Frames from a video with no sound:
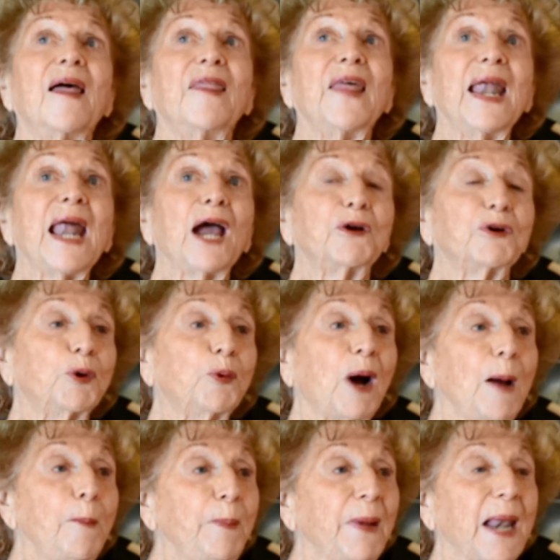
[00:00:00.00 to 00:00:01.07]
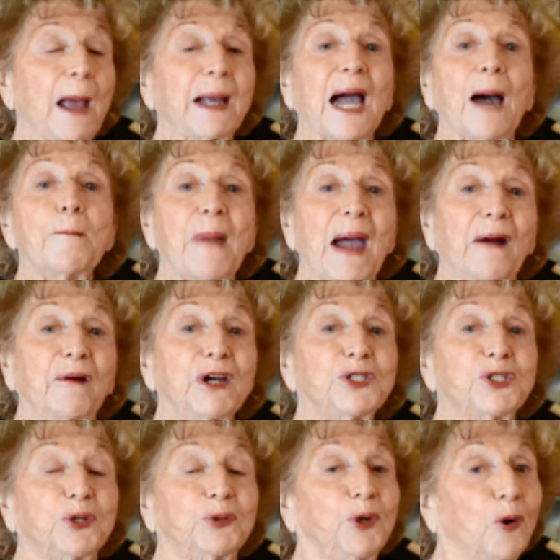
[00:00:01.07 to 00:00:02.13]
Then I grew up and I got married
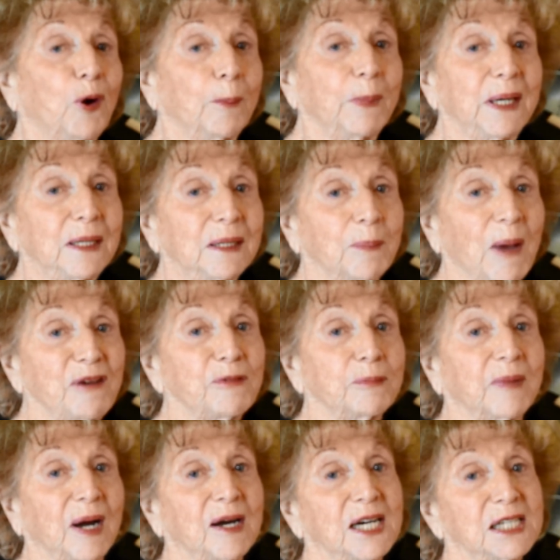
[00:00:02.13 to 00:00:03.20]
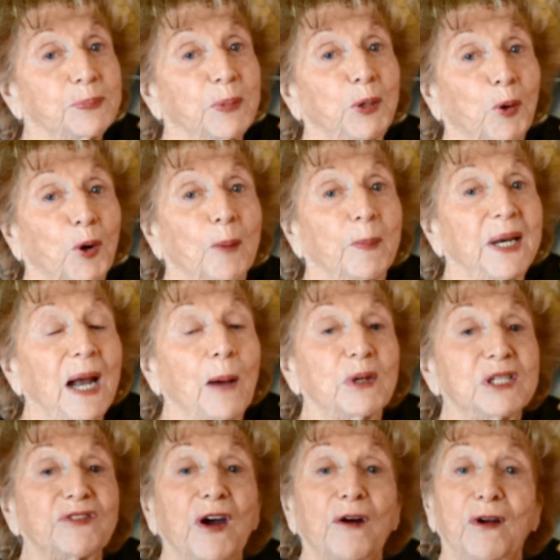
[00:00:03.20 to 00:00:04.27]
to Norman, my husband Norman. I
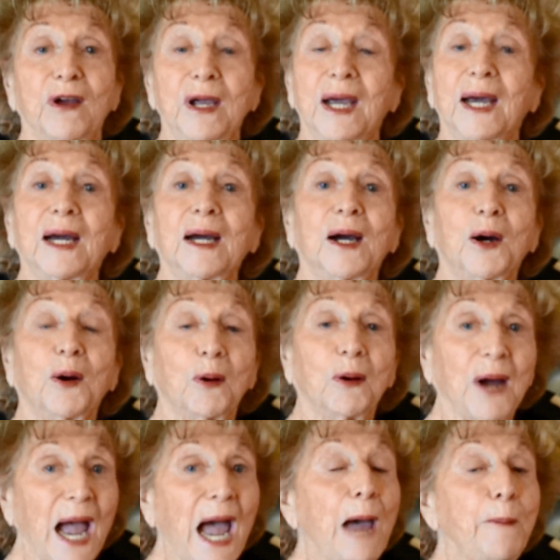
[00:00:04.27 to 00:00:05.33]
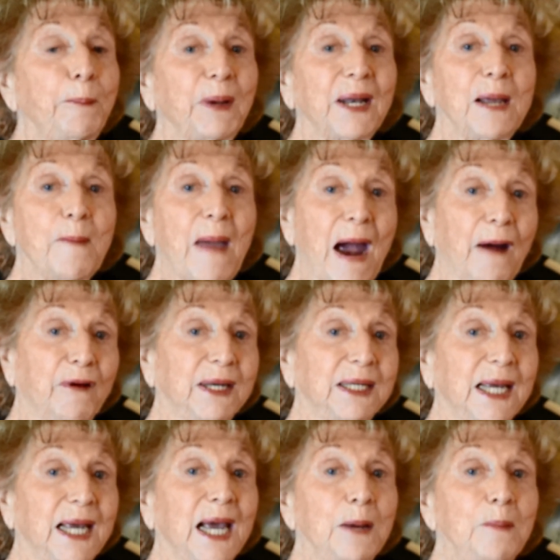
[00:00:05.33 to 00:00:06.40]
was very happily married
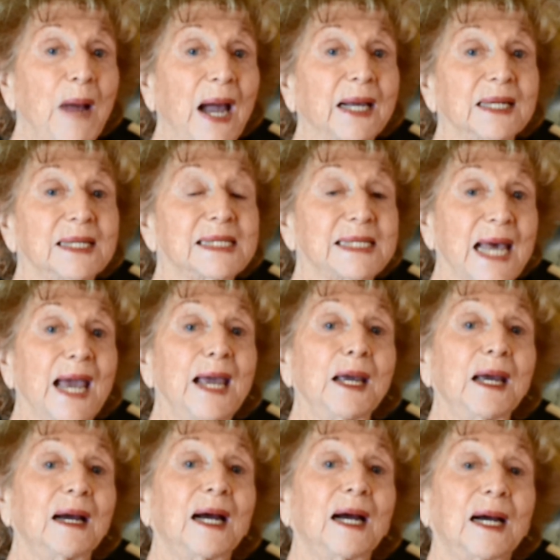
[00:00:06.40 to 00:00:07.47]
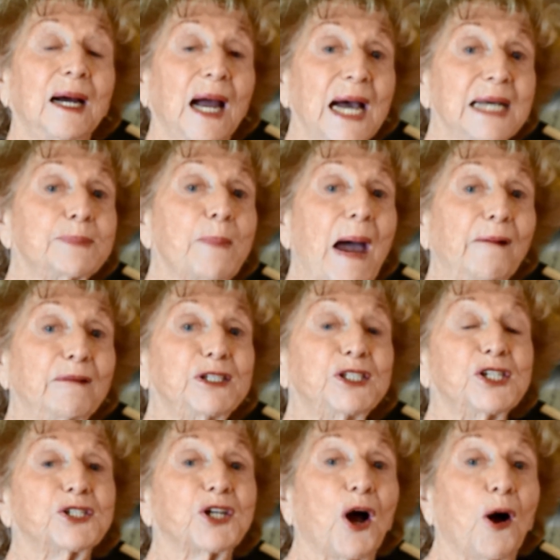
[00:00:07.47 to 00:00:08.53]
to him, I can say. As
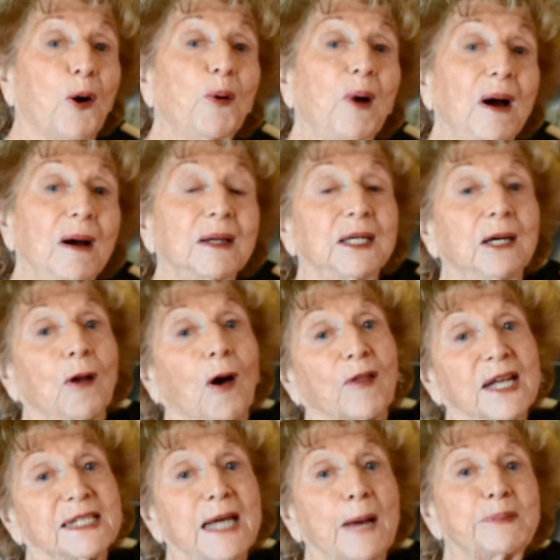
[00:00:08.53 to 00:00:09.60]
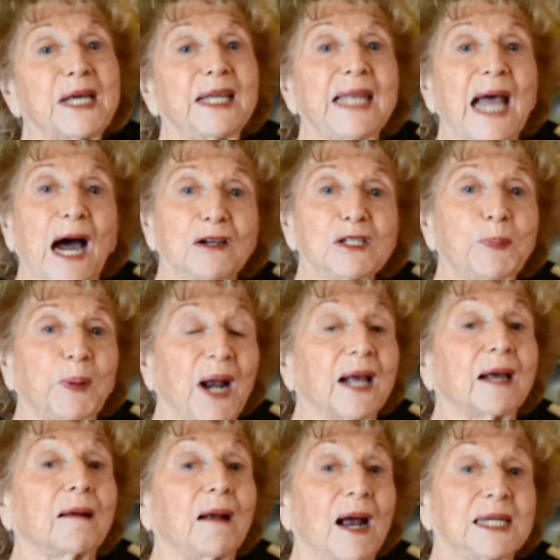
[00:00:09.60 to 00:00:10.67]
marriages go, you know, there's ups and downs, but I
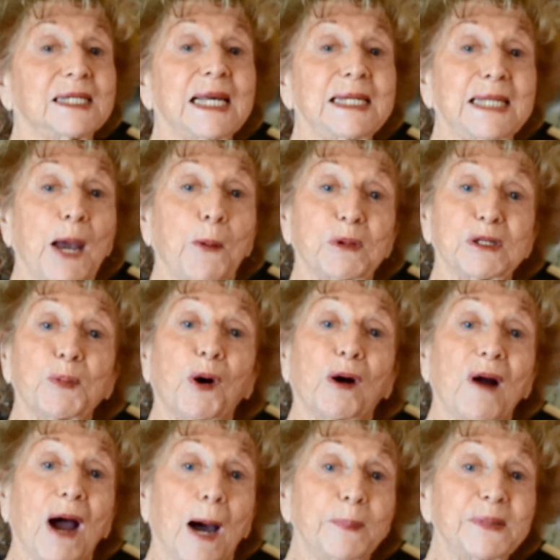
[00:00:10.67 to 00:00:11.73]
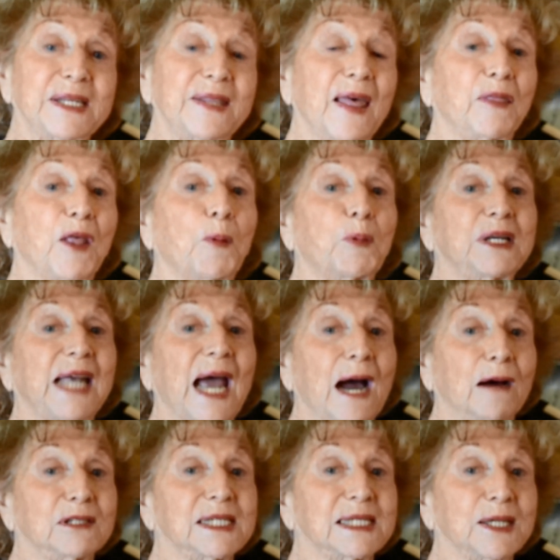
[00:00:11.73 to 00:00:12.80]
can honestly say it was more ups than there were
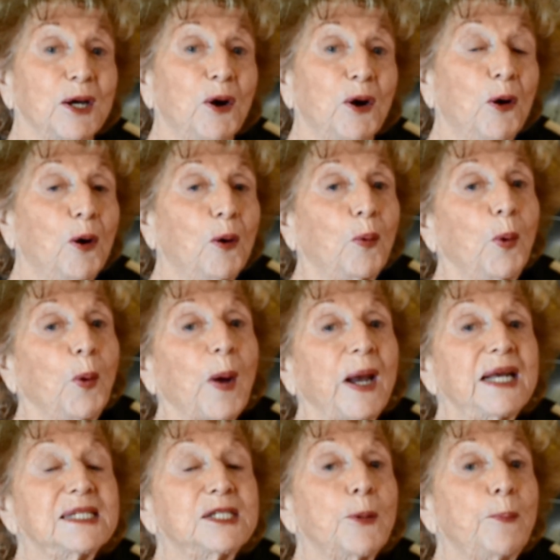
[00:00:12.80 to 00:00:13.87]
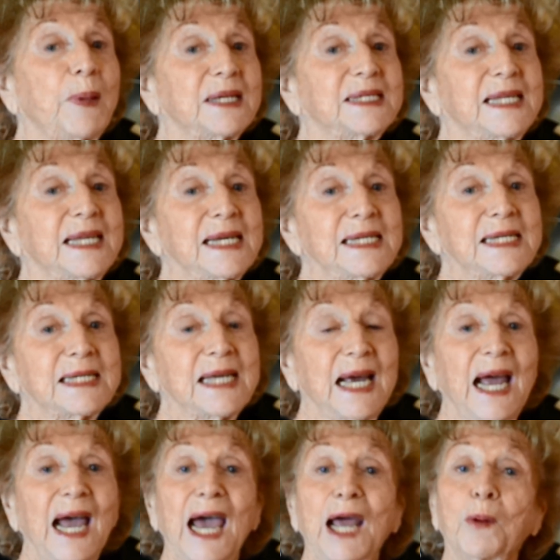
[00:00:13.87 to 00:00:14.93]
downs. We went into business,
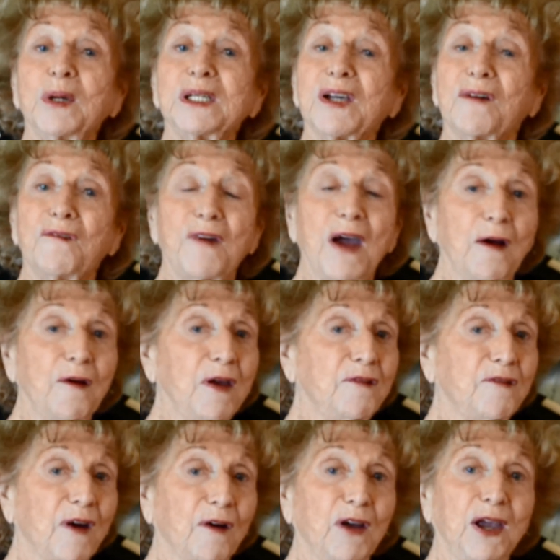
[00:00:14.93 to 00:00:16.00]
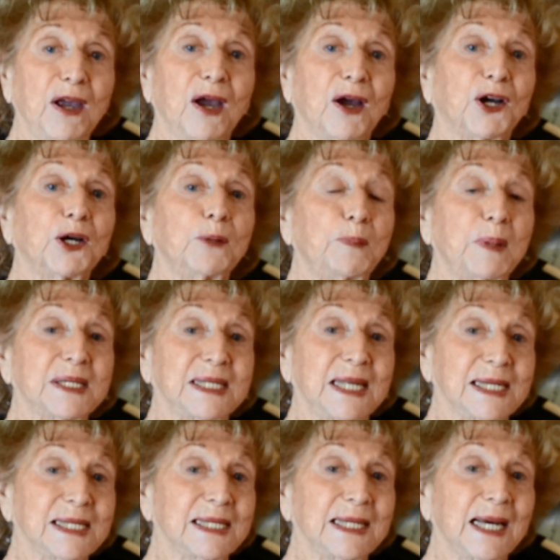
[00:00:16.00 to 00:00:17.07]
and it was a very, very good
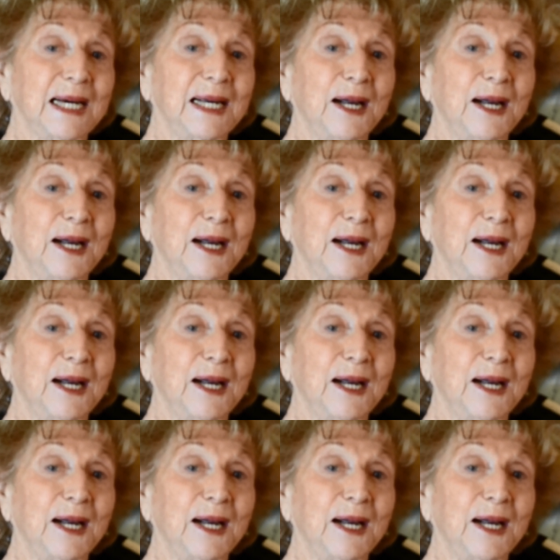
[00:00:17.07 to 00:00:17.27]
business.